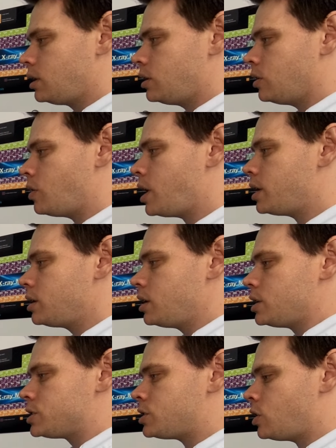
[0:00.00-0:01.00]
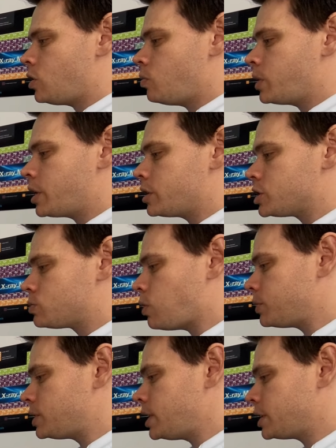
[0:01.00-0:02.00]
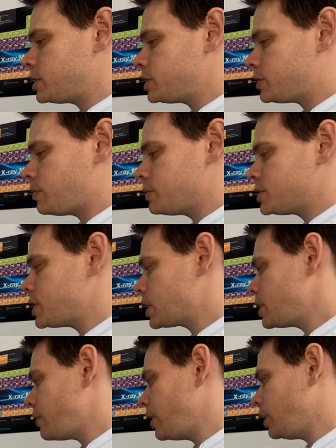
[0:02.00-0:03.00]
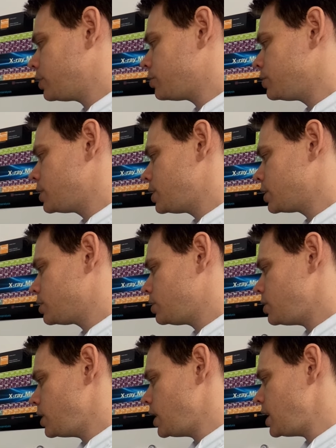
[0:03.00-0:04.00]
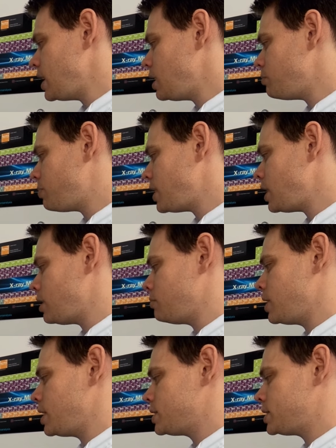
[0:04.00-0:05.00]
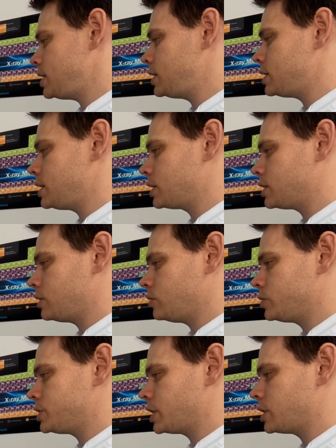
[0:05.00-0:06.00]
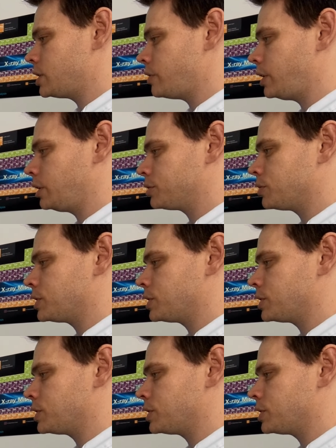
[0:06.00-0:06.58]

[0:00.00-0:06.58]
All right, so we're going to swap detectors from the secondary electron detector to the in-beam SE detector, or secondary electron